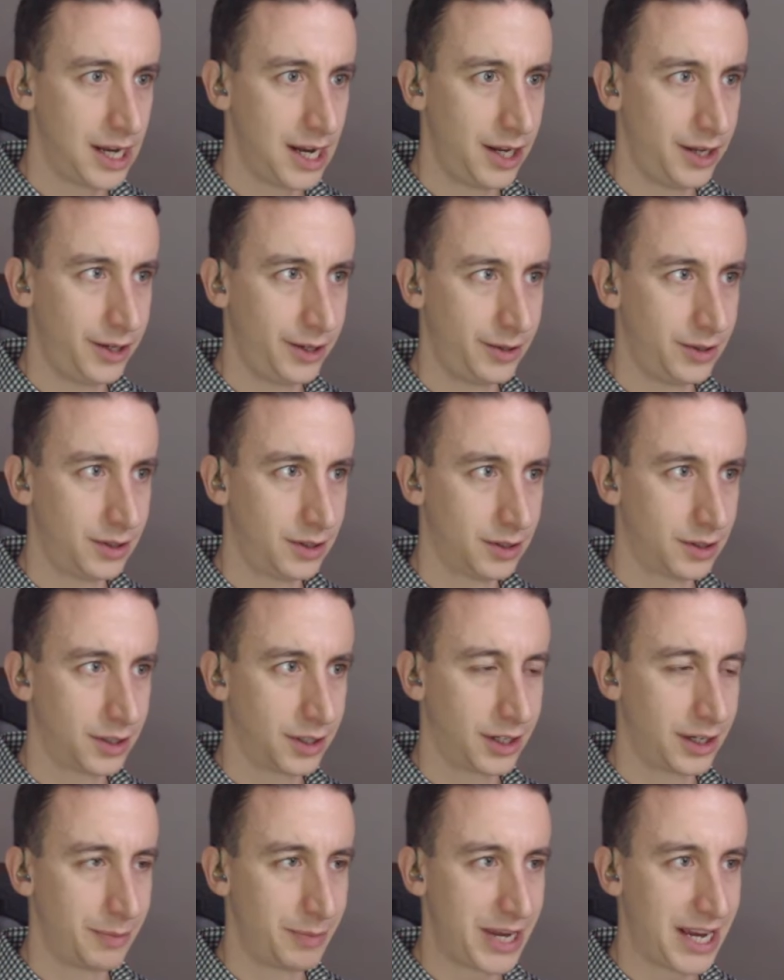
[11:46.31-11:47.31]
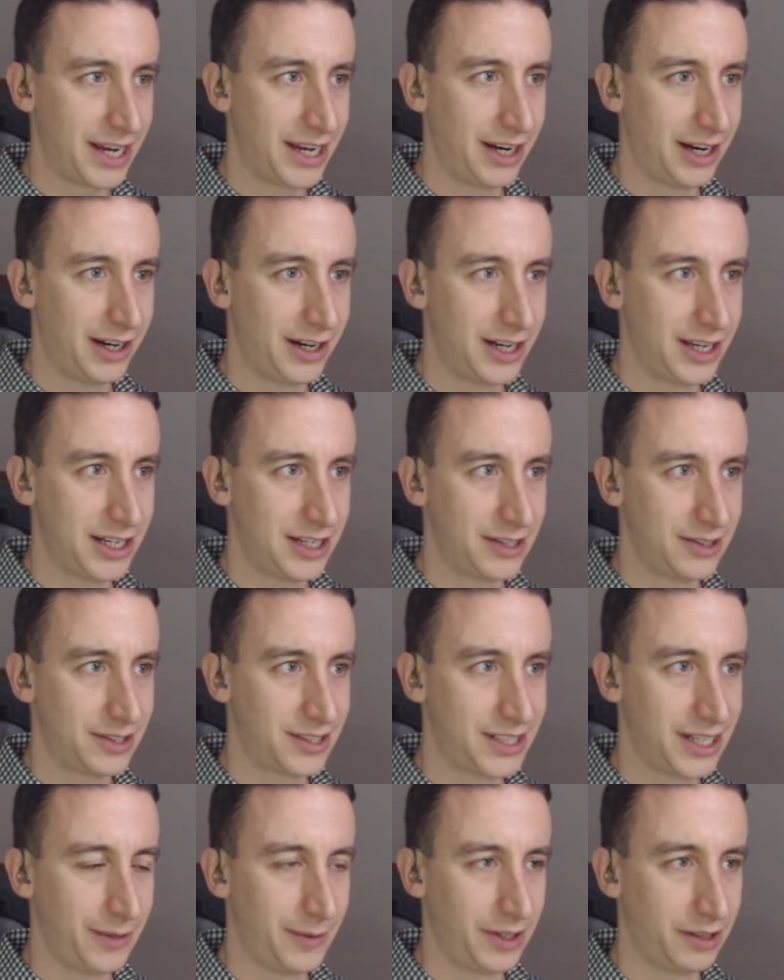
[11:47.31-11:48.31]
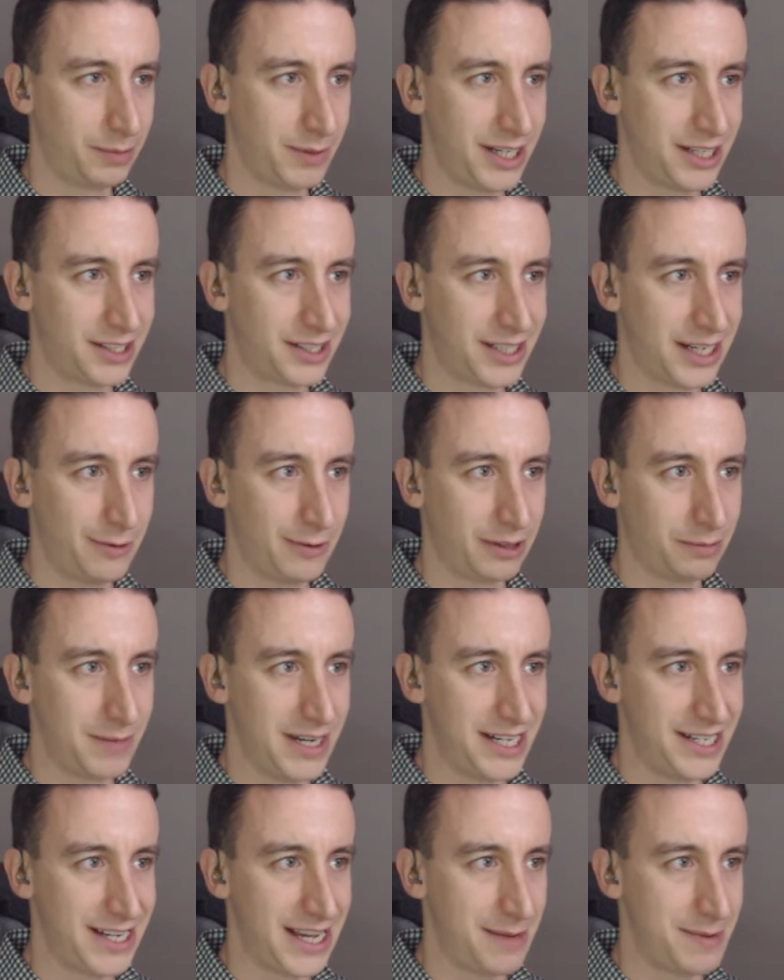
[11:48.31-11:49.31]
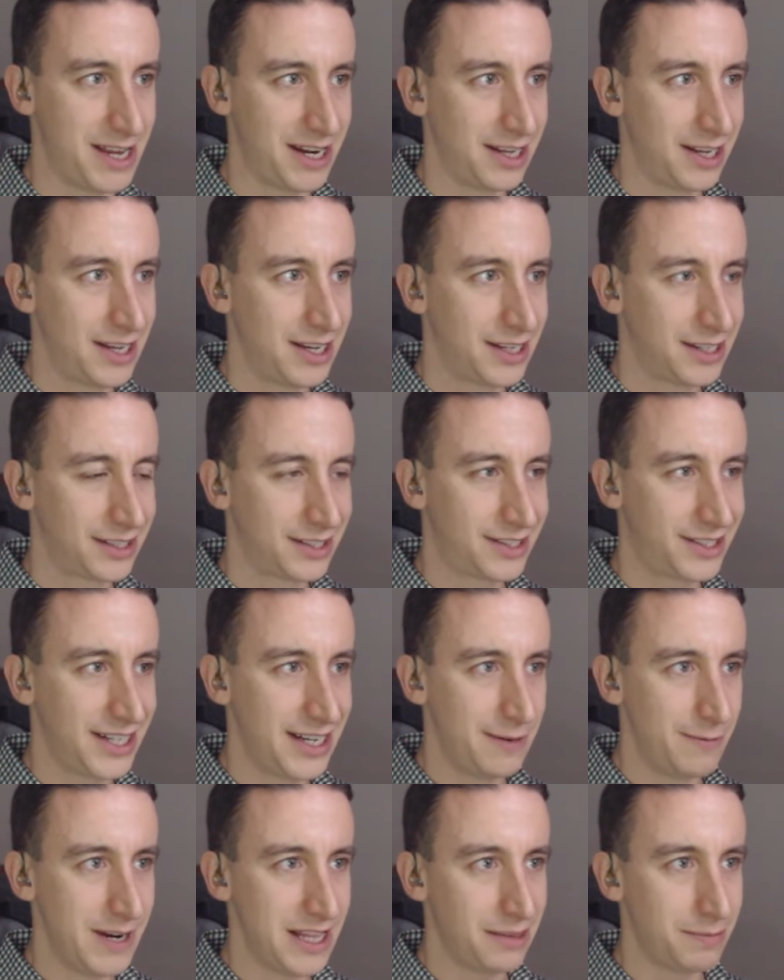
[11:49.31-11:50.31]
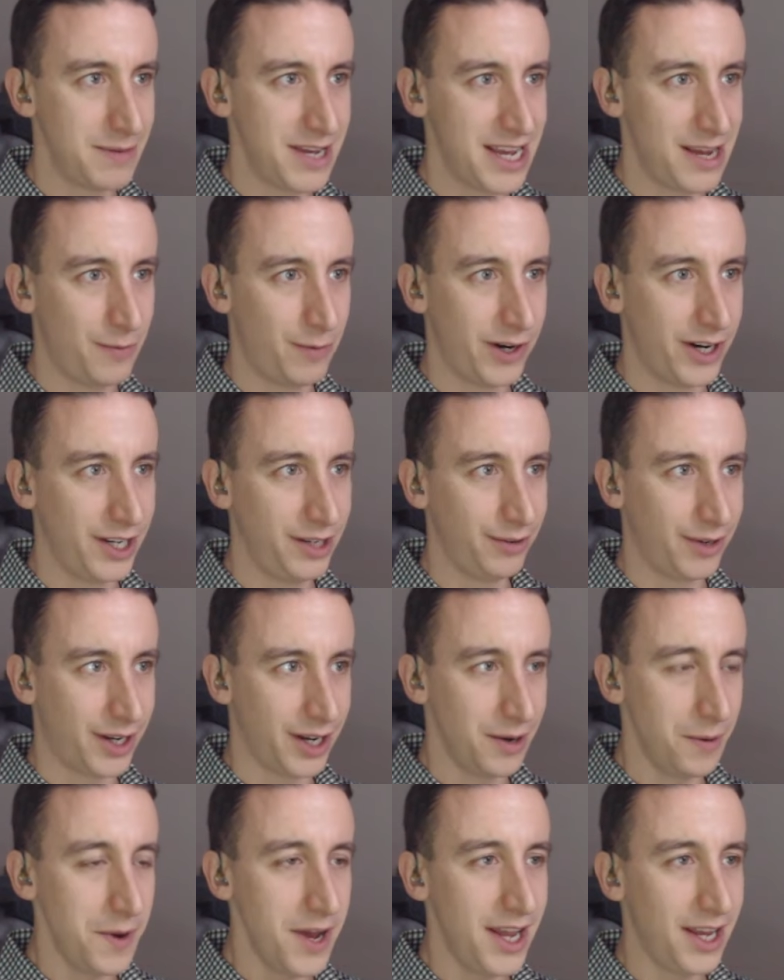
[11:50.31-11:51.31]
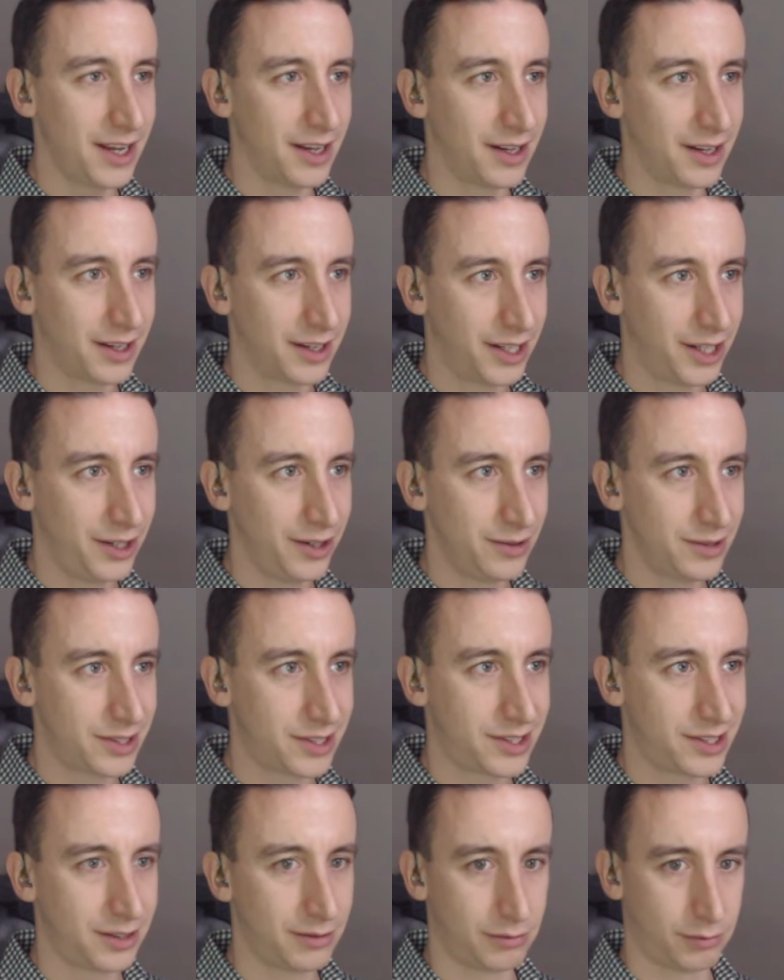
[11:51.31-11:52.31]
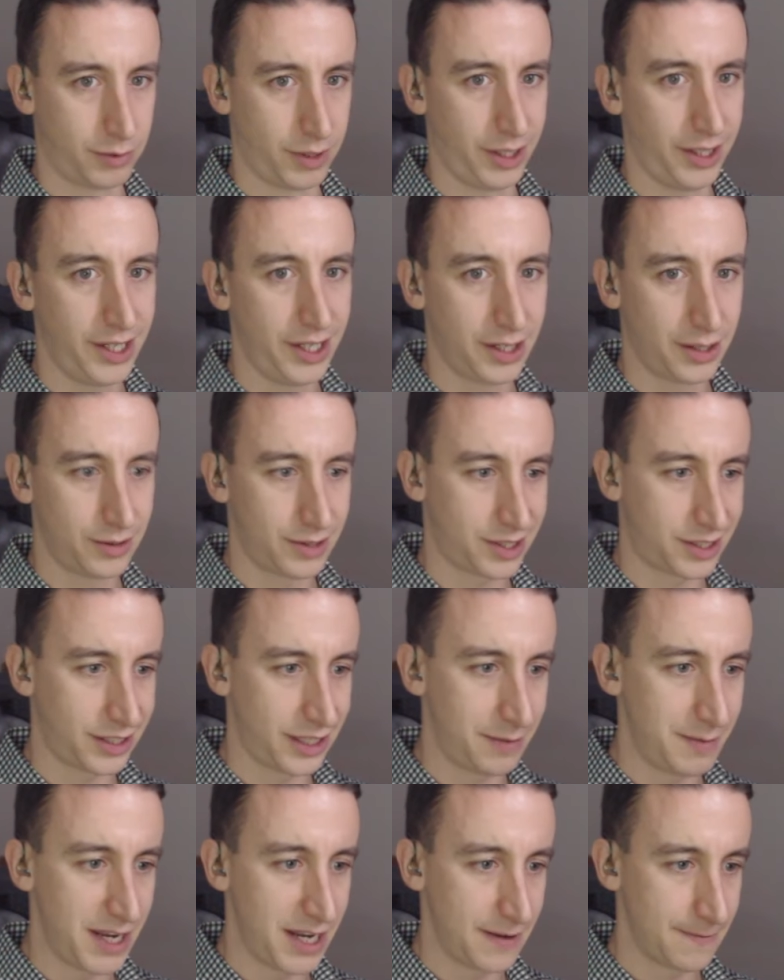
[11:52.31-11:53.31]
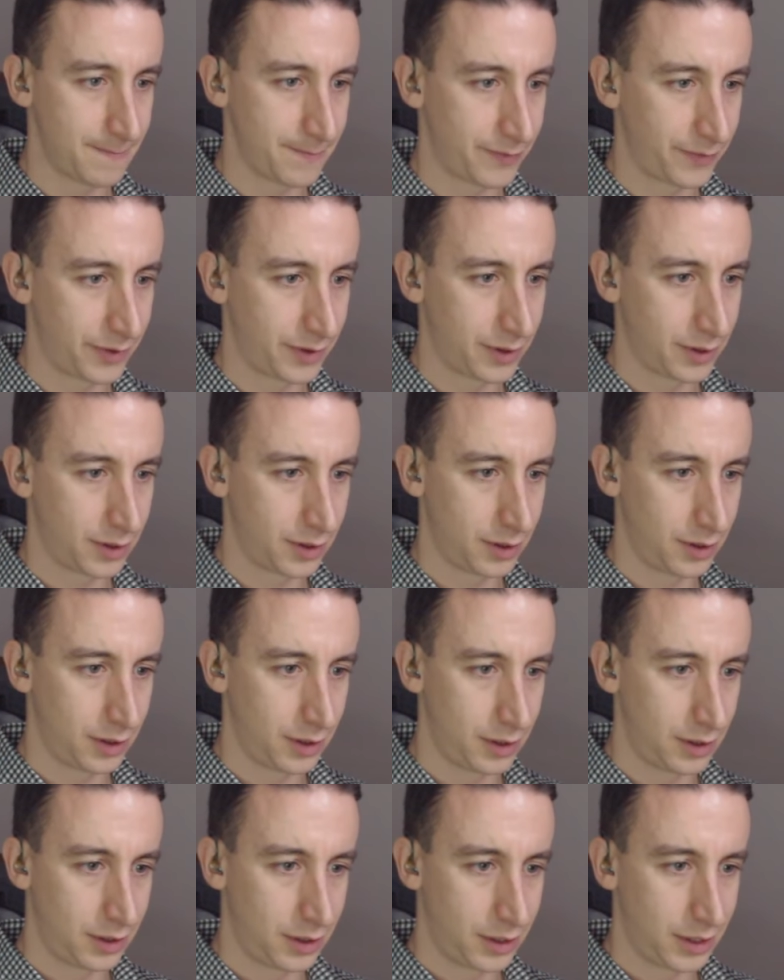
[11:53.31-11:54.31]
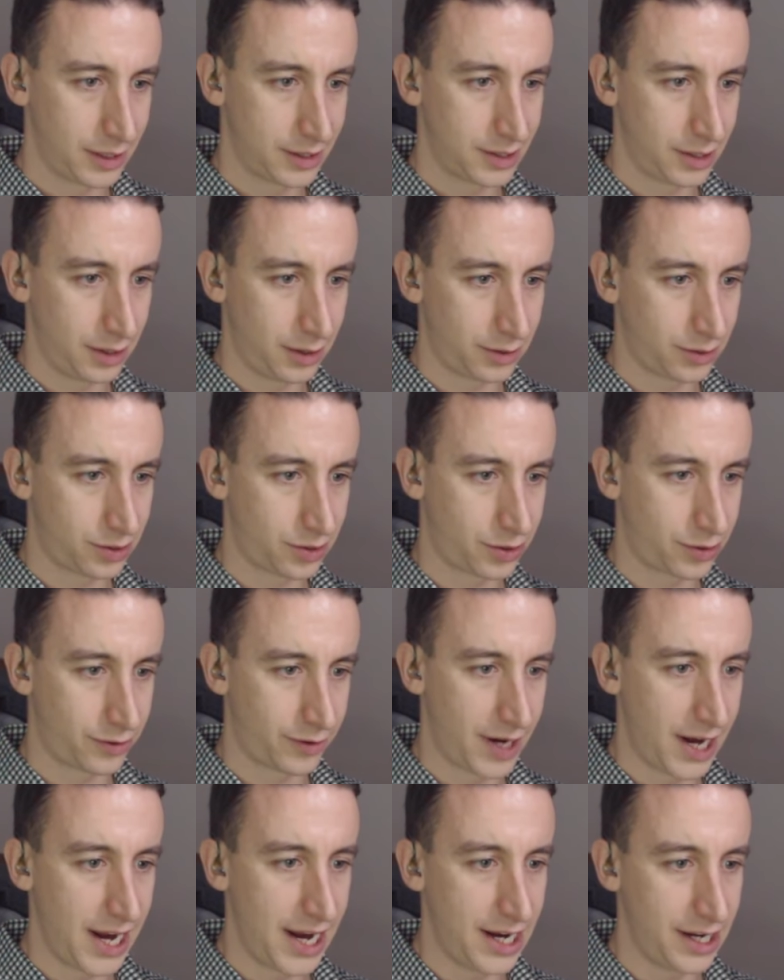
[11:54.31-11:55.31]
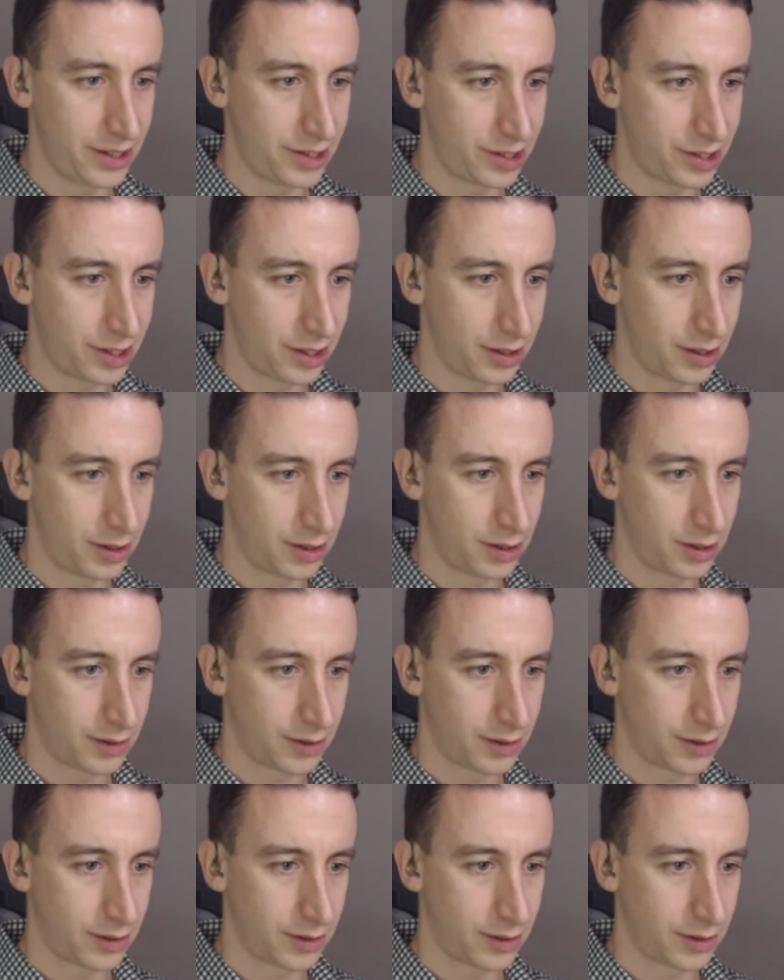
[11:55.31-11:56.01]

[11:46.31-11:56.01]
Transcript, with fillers: Hello. Come back here. No, stay with me. Stay with me, damn it. Stay with me. Where are you going? You don't Really? You don't see me? It's a little strange.